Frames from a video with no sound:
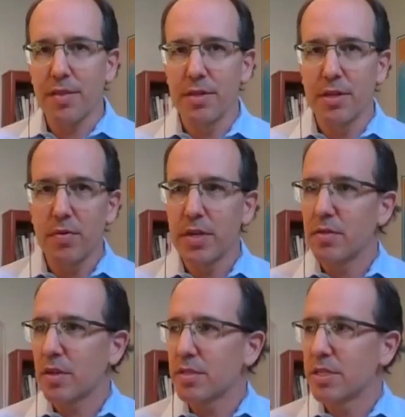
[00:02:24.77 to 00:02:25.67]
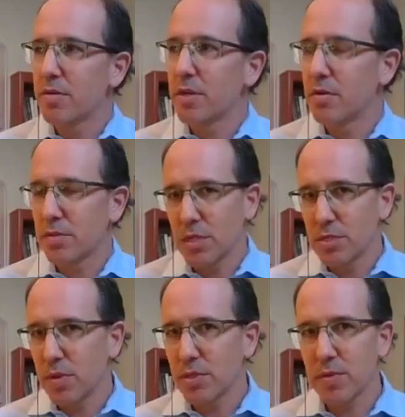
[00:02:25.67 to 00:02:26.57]
Here in Ontario
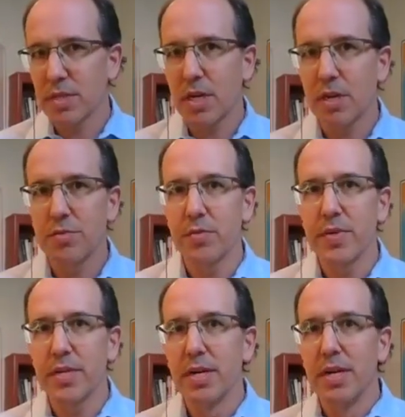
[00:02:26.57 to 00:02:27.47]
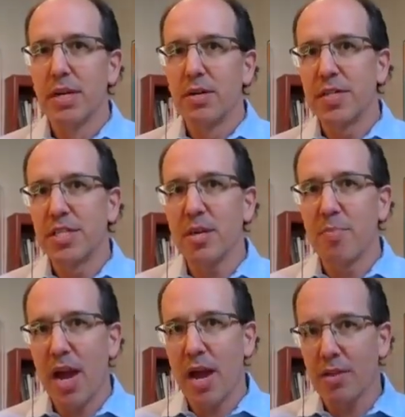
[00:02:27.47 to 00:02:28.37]
as well as around the country, we see a
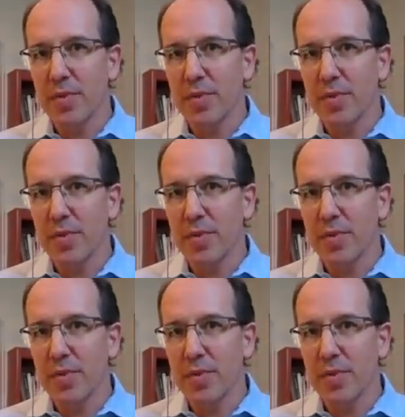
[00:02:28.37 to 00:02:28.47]
path.